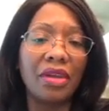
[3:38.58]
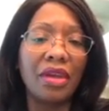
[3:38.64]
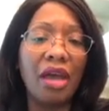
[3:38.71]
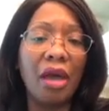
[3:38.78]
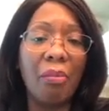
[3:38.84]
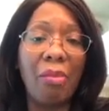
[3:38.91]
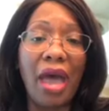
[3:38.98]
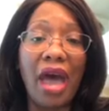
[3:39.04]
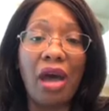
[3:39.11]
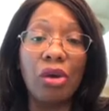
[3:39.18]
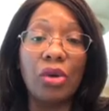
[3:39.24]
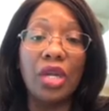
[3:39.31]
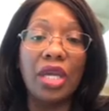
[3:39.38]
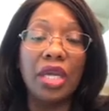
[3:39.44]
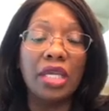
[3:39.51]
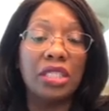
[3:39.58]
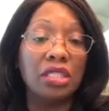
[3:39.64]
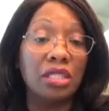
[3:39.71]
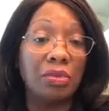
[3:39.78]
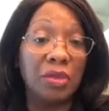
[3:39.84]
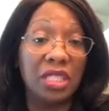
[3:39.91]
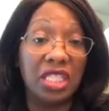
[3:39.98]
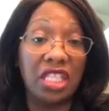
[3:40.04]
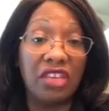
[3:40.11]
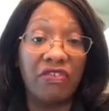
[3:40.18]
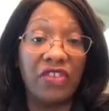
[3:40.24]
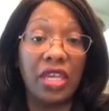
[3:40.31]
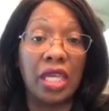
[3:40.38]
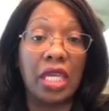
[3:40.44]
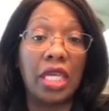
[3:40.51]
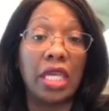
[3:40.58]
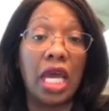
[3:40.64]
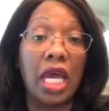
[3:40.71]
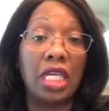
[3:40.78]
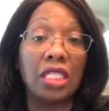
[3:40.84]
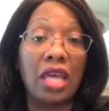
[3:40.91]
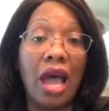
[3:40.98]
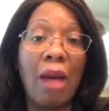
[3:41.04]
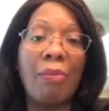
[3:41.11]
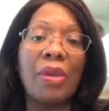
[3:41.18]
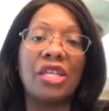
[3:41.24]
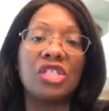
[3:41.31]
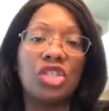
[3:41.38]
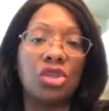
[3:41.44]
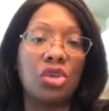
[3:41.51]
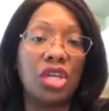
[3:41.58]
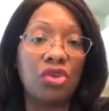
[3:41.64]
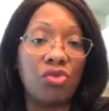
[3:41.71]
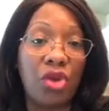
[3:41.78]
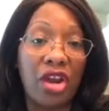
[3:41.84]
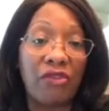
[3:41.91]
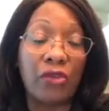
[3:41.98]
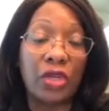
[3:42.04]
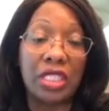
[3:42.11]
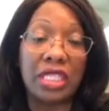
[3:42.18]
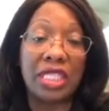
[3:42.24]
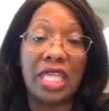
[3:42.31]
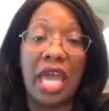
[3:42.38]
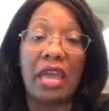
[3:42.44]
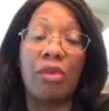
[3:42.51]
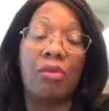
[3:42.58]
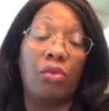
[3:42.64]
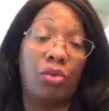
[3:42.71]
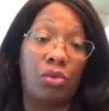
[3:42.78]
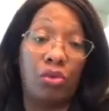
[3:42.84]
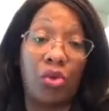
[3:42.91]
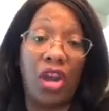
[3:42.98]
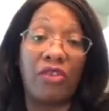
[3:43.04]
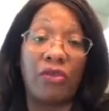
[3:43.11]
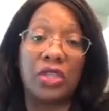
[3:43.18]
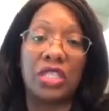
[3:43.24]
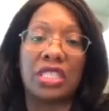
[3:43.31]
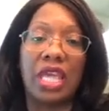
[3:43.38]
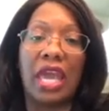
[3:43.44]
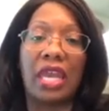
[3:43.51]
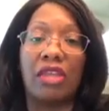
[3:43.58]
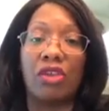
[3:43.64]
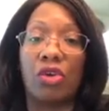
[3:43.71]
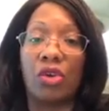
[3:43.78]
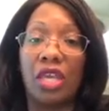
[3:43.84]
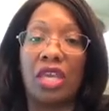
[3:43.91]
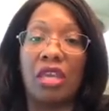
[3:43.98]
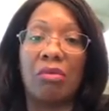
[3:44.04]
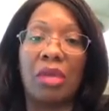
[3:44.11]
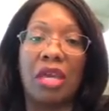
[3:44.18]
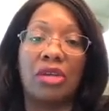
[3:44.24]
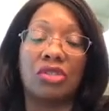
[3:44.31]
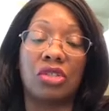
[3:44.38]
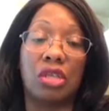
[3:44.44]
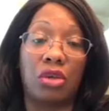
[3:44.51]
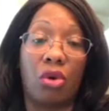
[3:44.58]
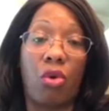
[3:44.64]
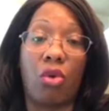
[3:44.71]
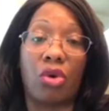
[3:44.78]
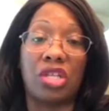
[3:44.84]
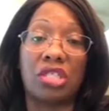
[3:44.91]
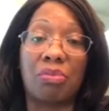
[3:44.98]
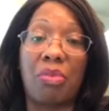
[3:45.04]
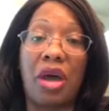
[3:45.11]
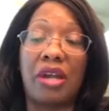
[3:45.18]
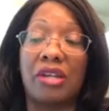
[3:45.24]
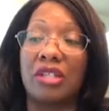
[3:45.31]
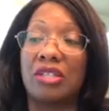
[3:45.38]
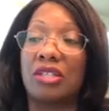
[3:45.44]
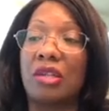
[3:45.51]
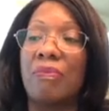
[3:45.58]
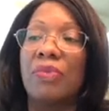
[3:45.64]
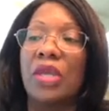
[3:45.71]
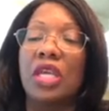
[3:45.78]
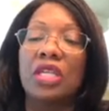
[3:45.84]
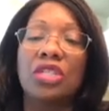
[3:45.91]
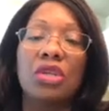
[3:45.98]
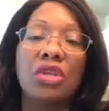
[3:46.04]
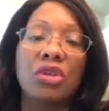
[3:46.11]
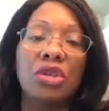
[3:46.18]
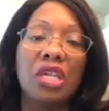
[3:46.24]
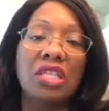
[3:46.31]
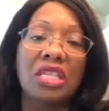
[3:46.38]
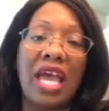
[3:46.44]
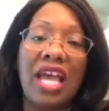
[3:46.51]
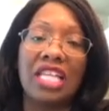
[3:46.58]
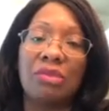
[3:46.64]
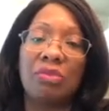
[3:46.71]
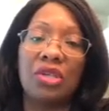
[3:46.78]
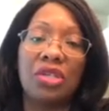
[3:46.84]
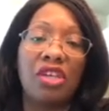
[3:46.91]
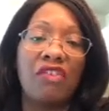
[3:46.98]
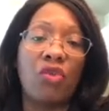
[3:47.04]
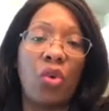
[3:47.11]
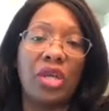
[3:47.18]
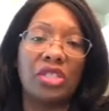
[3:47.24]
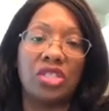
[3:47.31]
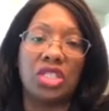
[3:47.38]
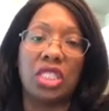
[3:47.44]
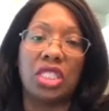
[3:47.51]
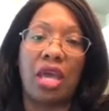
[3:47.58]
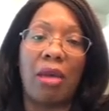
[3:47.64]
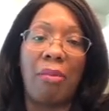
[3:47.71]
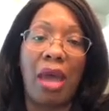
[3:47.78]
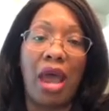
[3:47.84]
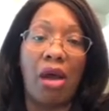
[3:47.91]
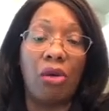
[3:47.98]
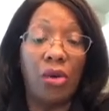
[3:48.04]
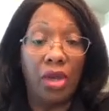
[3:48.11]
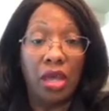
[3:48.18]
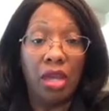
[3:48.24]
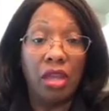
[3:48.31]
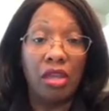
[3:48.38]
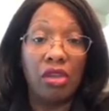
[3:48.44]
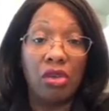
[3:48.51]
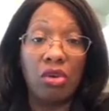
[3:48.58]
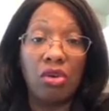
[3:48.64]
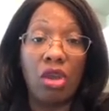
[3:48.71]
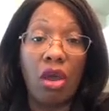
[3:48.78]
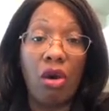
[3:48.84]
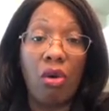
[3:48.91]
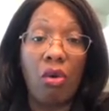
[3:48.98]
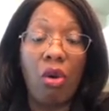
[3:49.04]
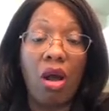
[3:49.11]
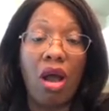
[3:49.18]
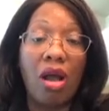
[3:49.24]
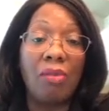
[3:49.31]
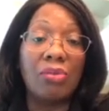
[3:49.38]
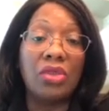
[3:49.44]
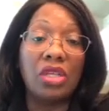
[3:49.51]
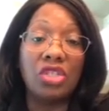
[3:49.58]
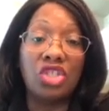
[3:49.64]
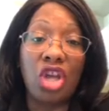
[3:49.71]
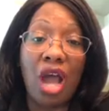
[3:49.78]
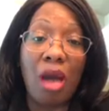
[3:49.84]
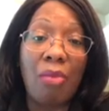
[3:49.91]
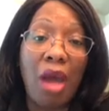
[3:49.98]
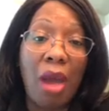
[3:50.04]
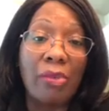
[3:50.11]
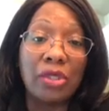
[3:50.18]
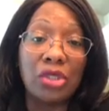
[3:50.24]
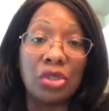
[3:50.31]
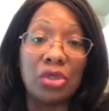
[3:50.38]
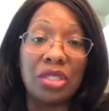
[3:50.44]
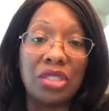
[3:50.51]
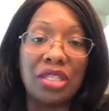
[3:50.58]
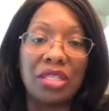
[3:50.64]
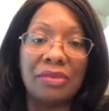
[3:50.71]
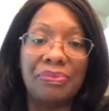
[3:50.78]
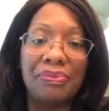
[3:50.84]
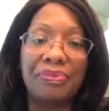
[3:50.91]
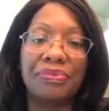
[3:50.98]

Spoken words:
about specific topics, you can reference that in your emails correspondence. So you need to ask plenty of questions about, the job opportunity